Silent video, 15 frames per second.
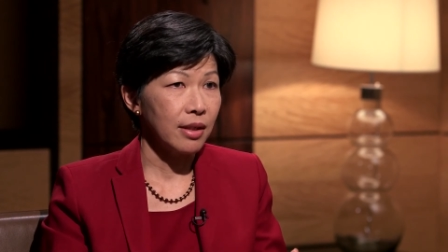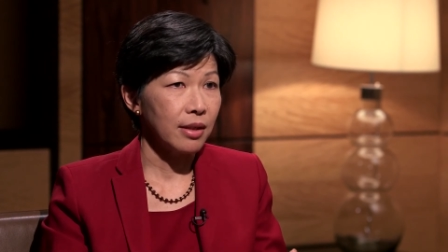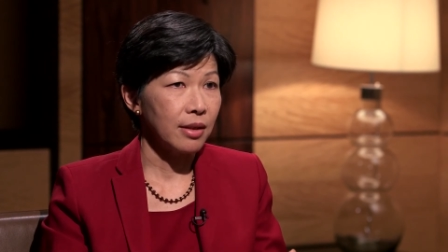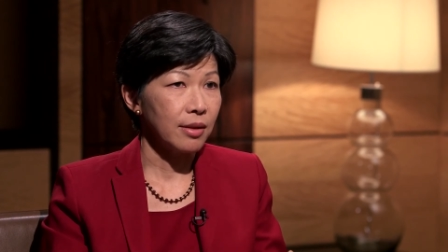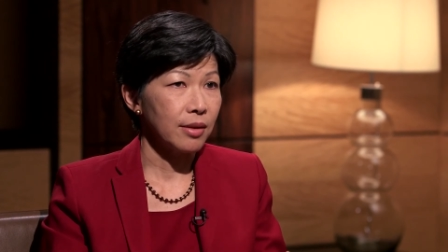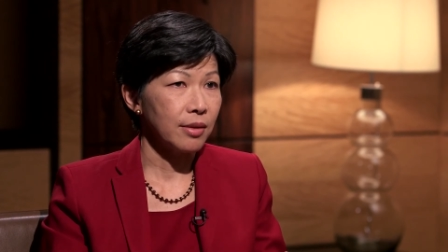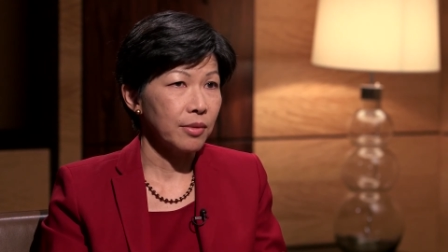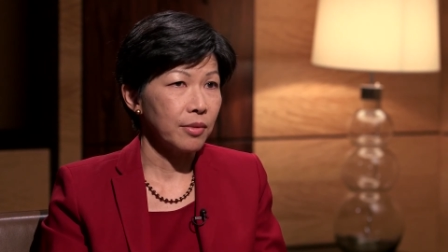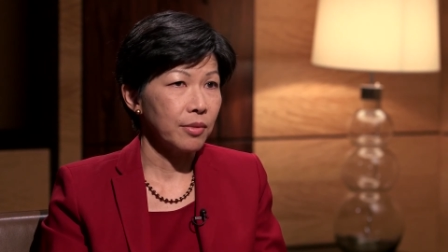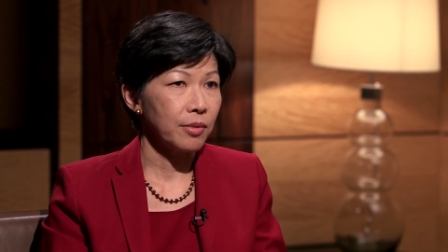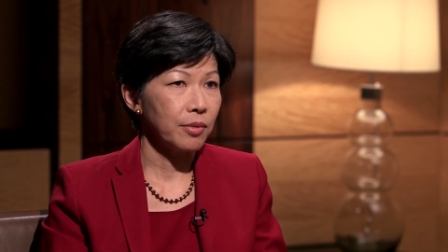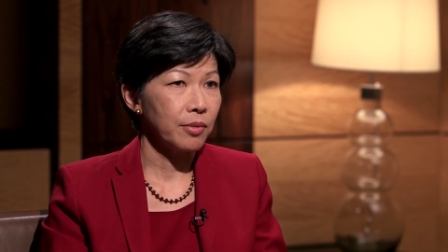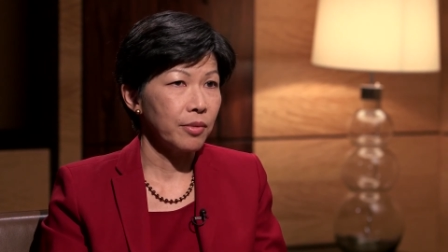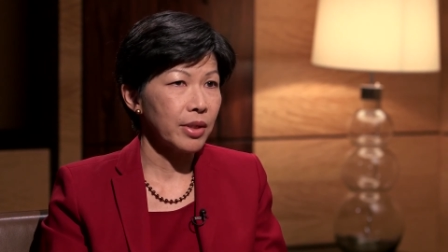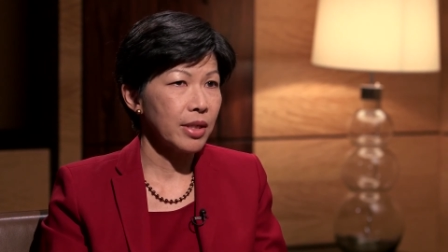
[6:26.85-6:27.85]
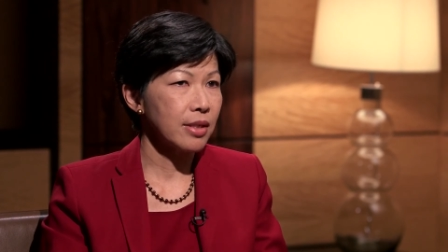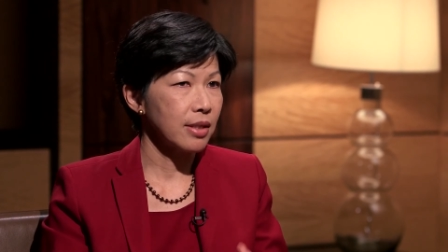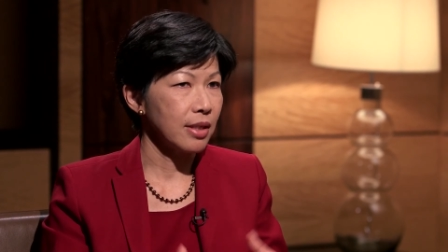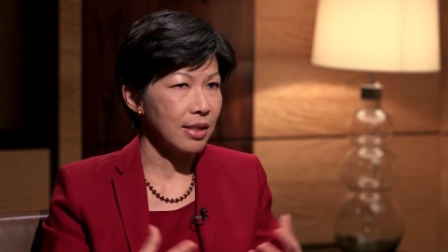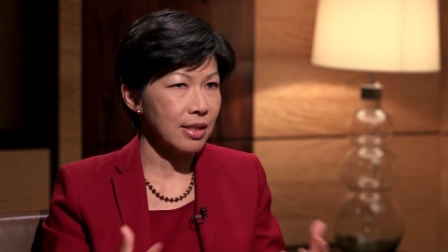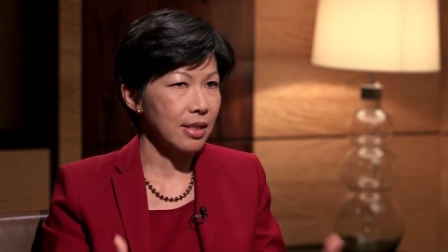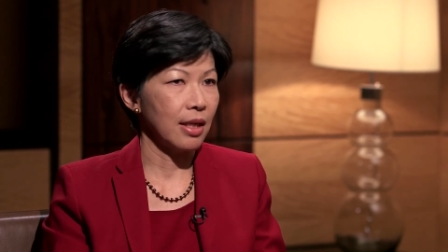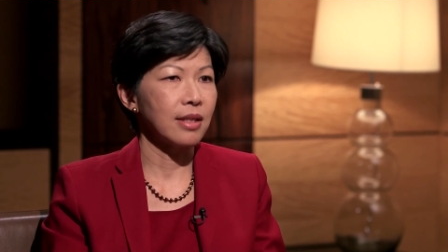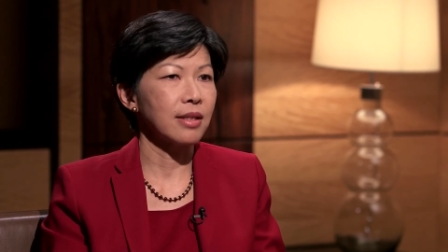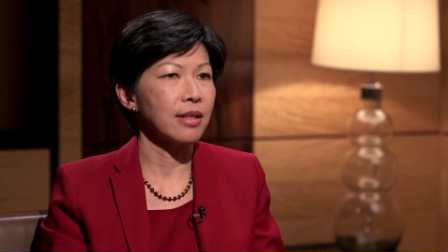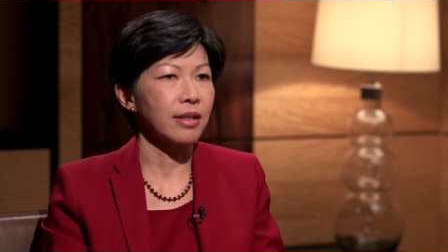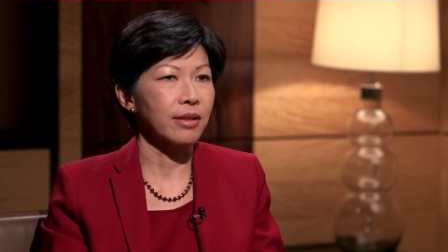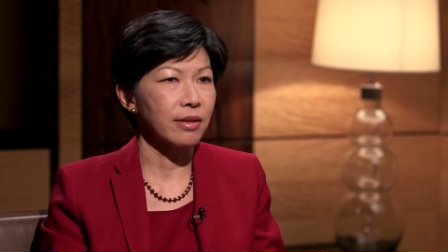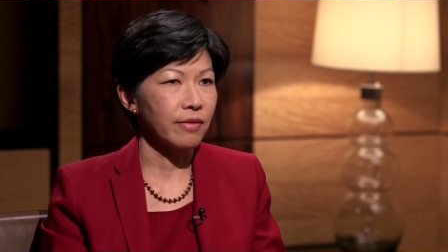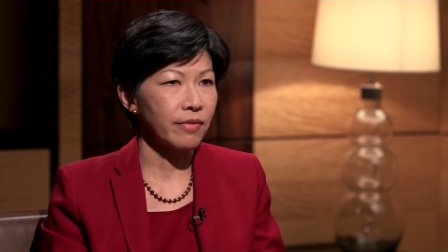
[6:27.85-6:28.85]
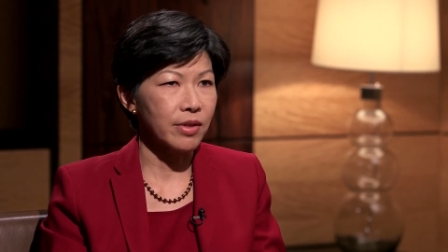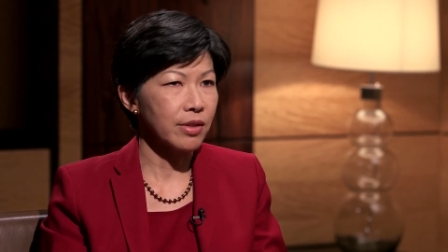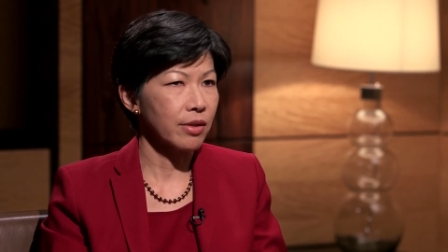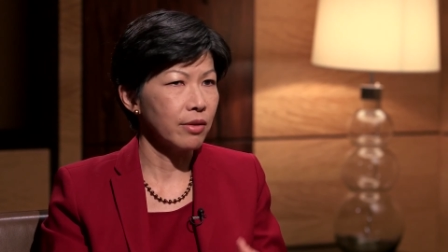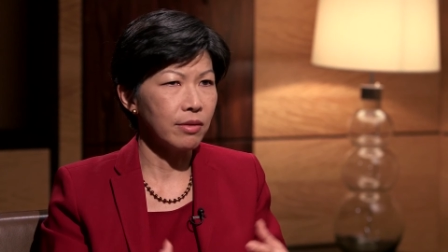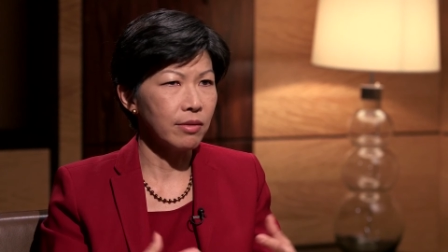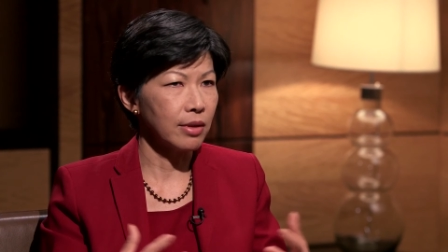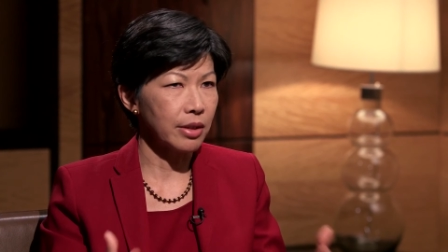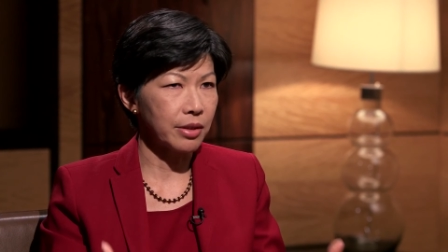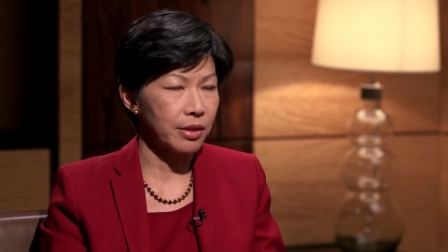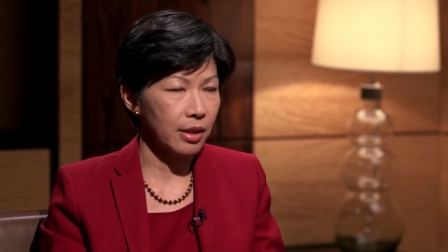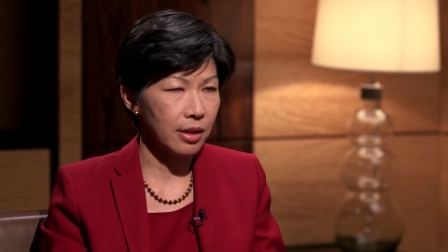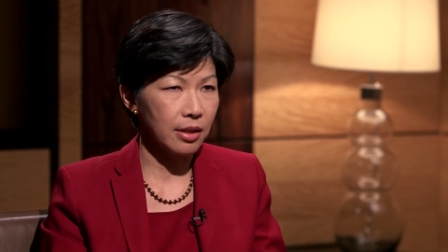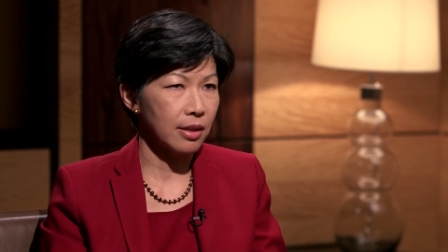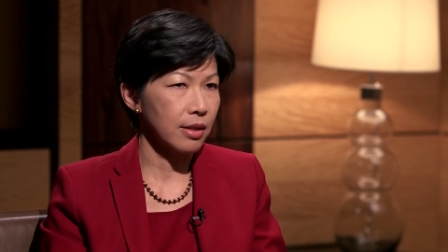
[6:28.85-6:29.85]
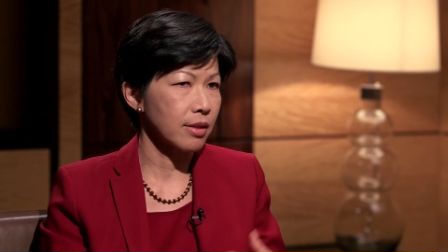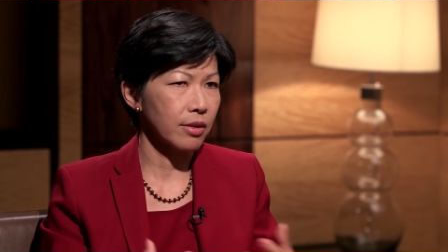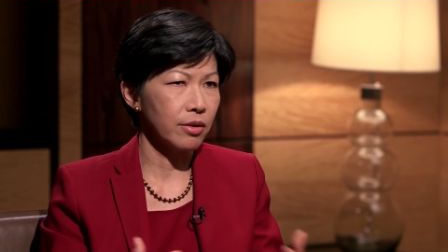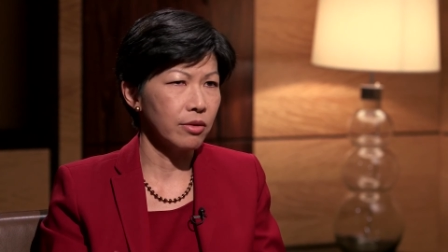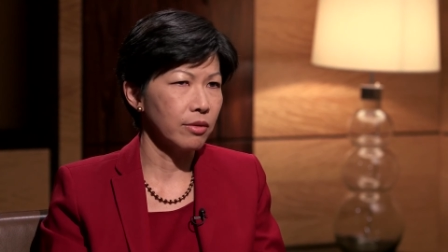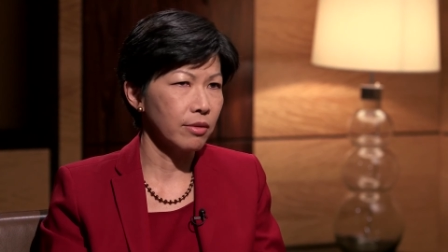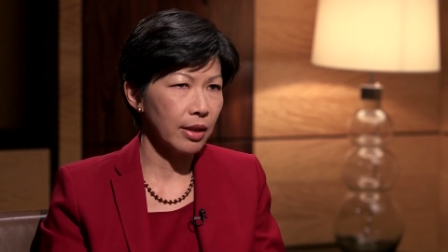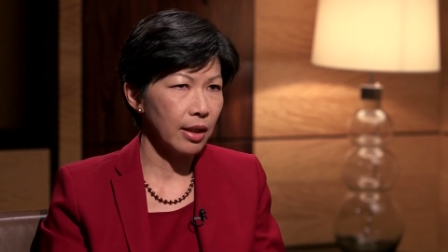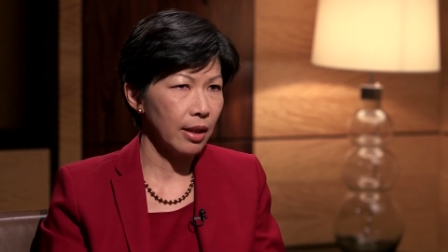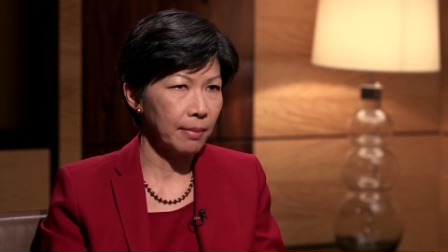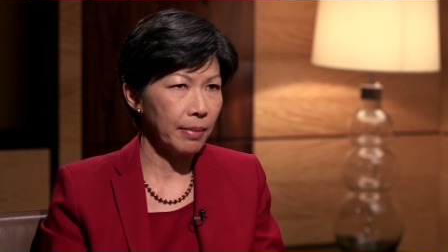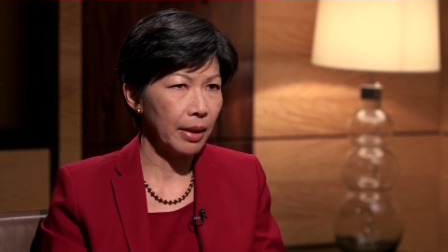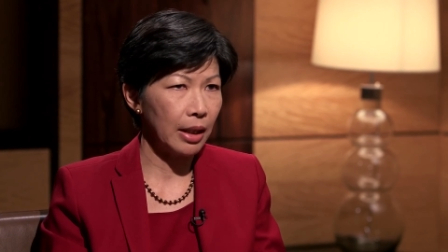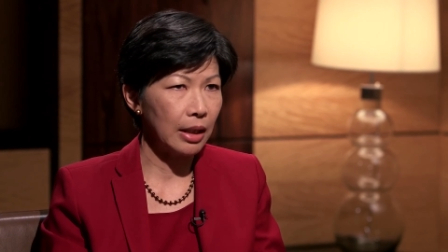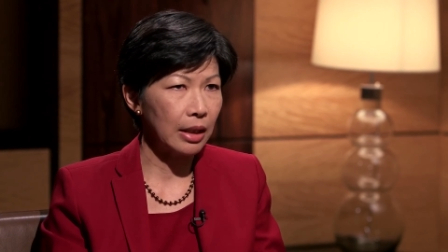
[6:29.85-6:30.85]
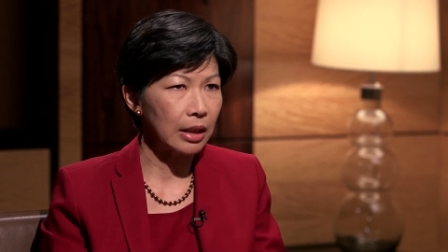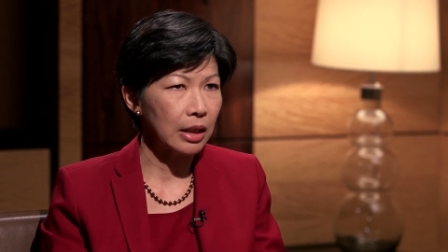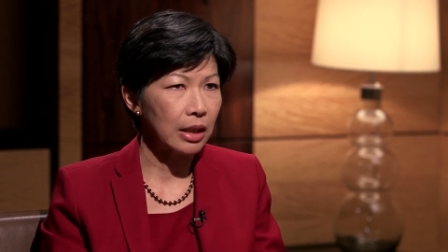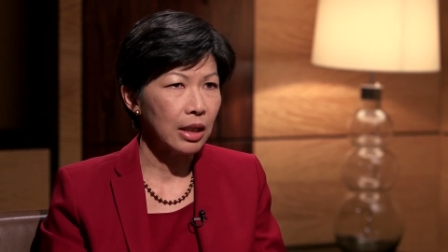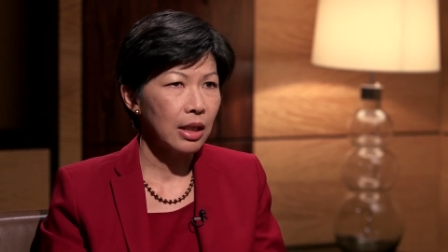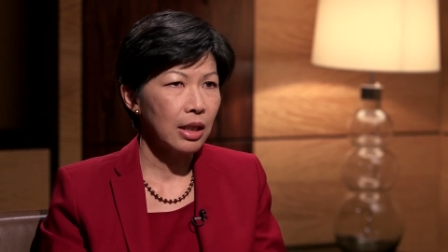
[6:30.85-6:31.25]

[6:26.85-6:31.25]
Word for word: and what is the intent here of this whole agenda, this whole campaign.